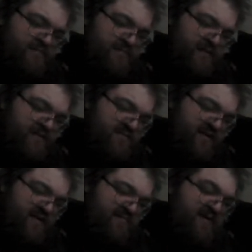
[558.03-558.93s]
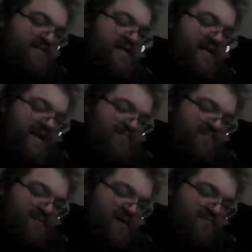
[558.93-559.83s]
is find the piece that I have in
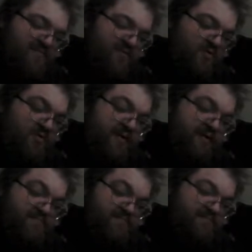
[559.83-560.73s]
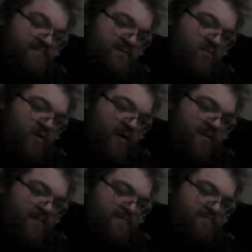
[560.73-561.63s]
mind for a holy
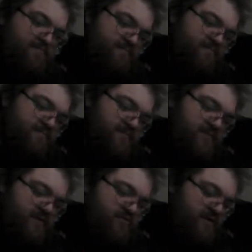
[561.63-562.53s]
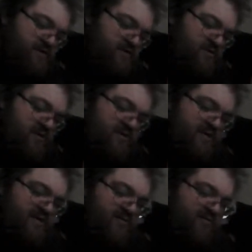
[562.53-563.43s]
water situation. Oh, looks
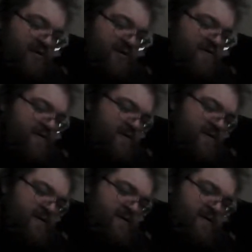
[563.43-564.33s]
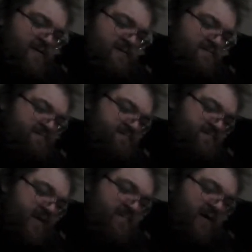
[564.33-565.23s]
like holy water.
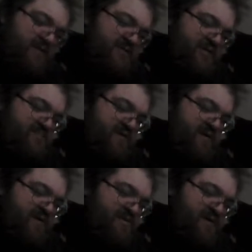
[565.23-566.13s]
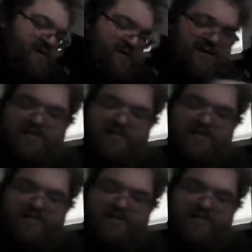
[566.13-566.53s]
I apologize about my dog.